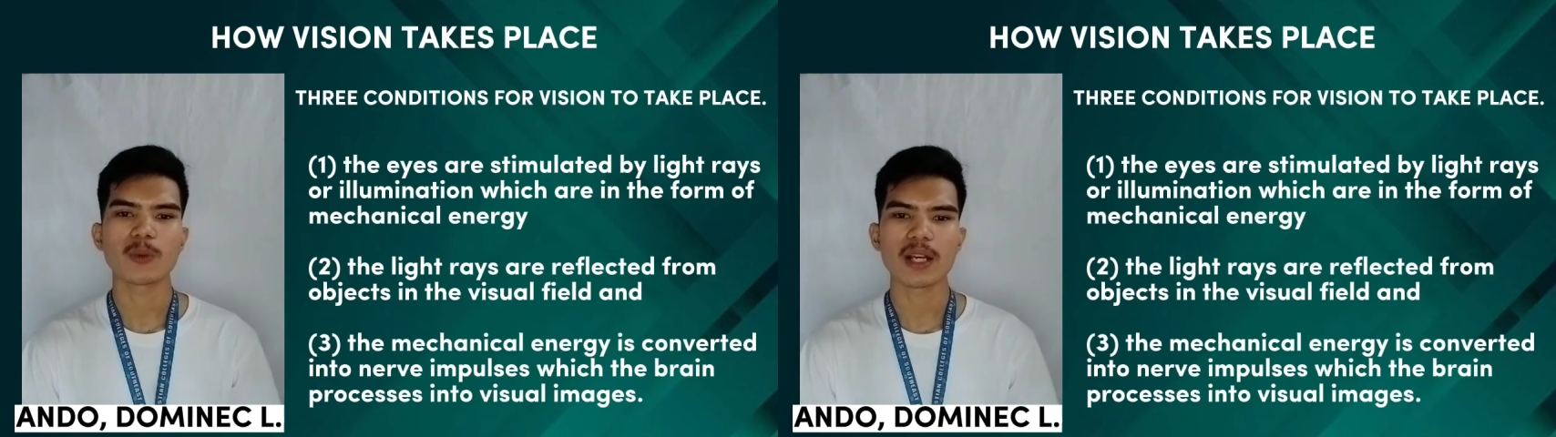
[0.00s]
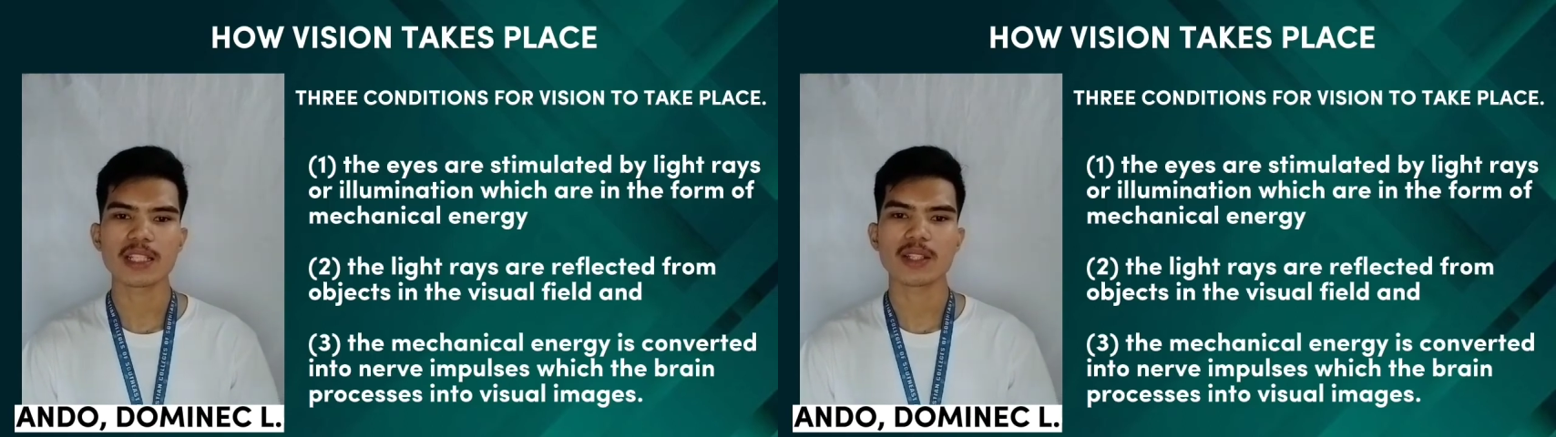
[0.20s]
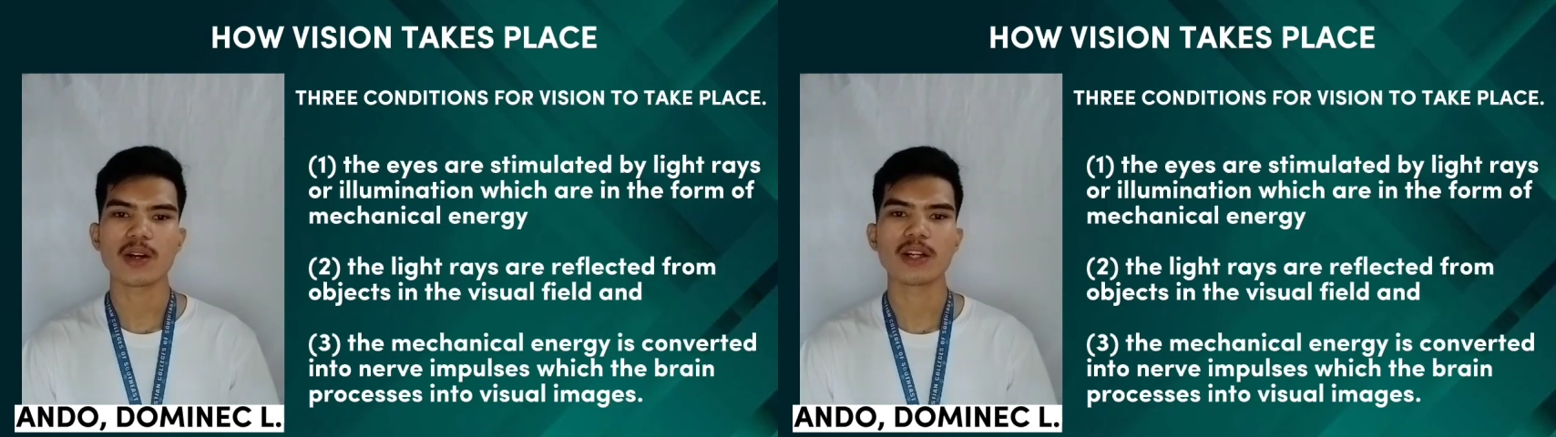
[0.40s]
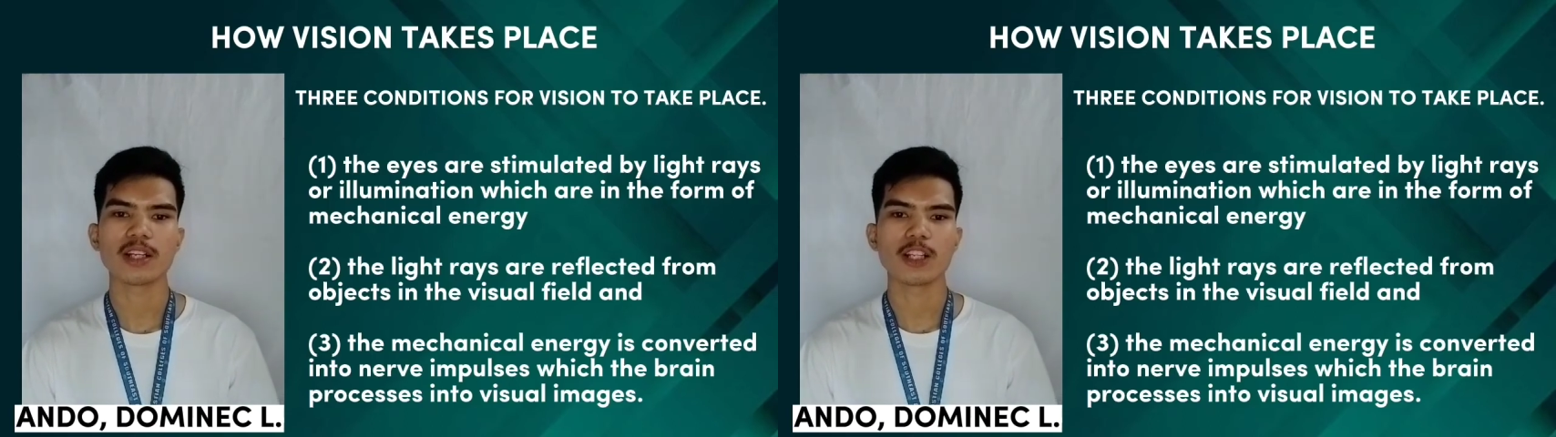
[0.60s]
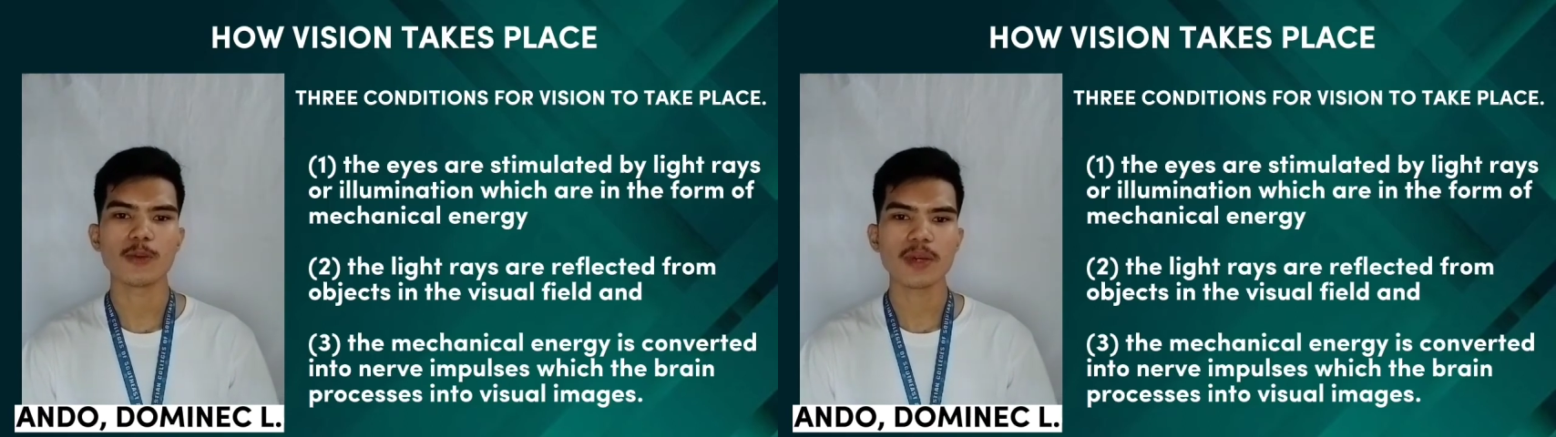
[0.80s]
rays or
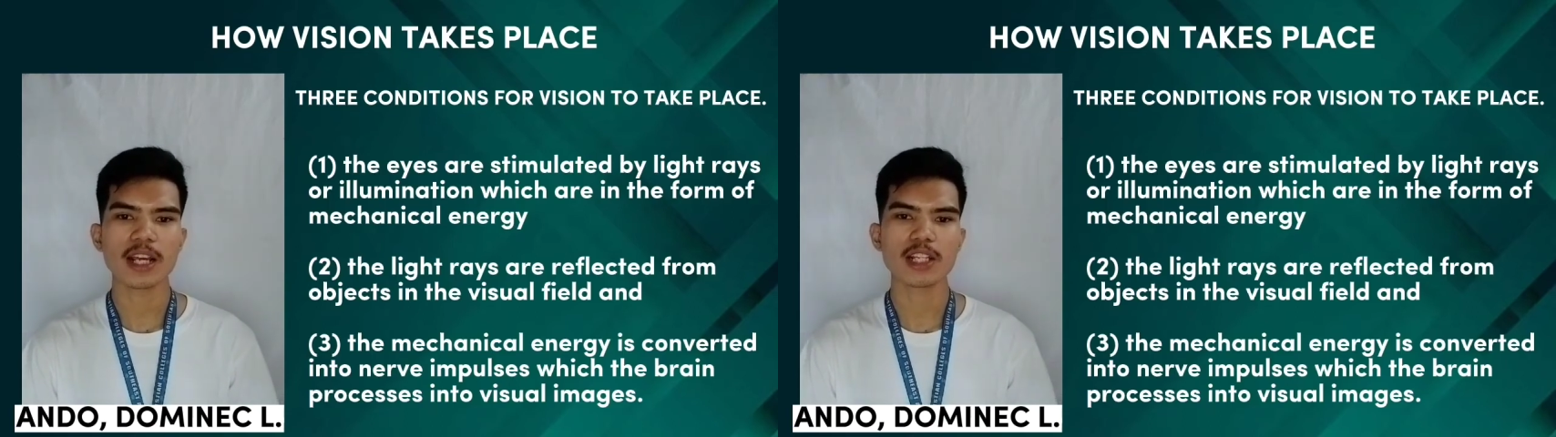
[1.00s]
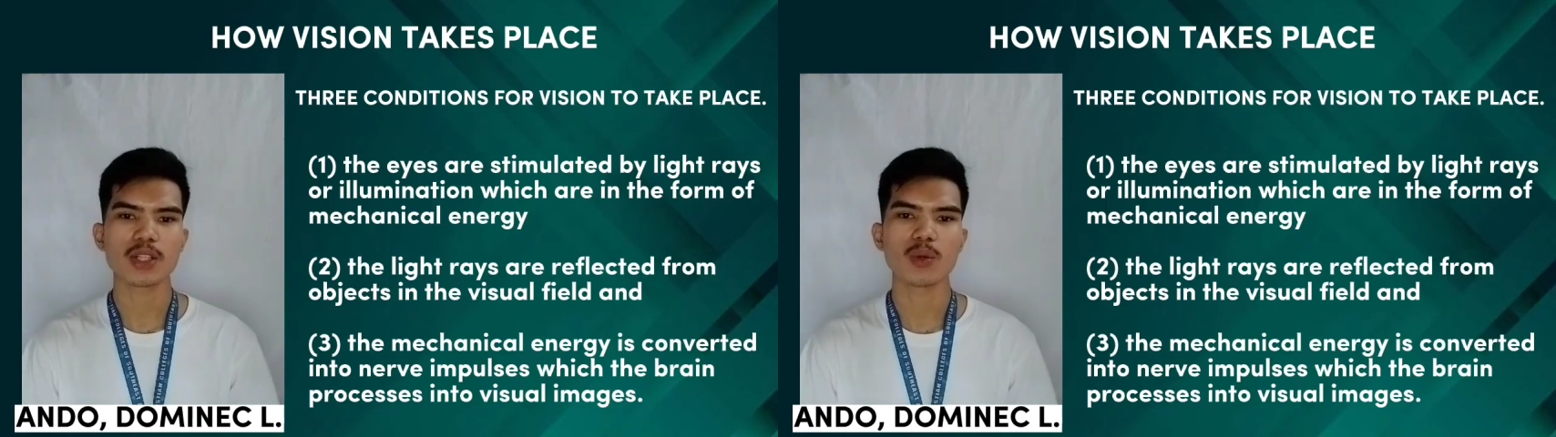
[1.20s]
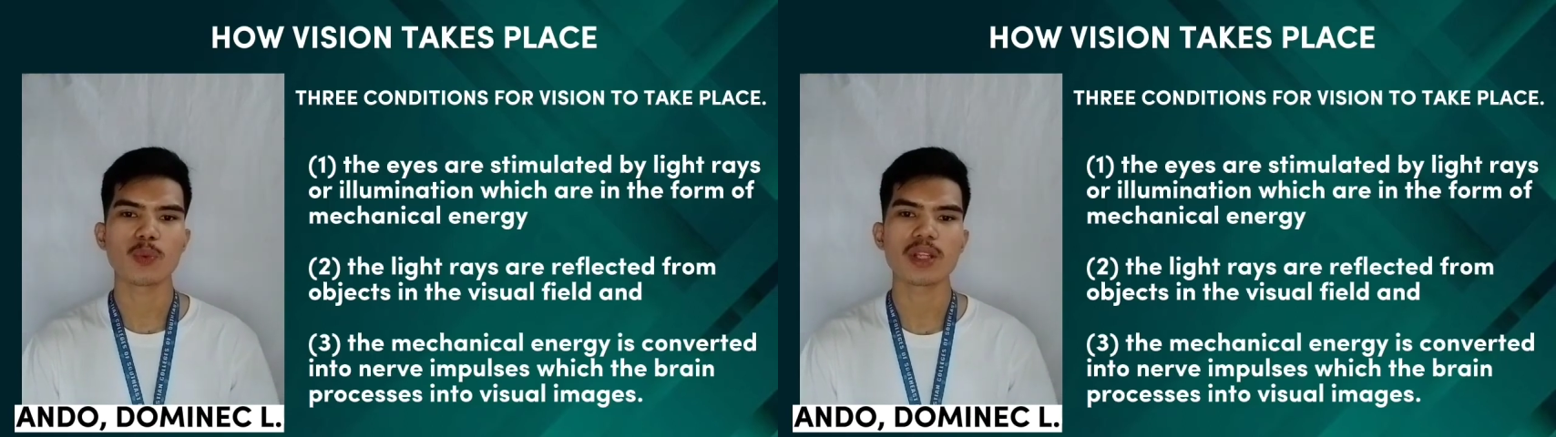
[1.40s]
illumination,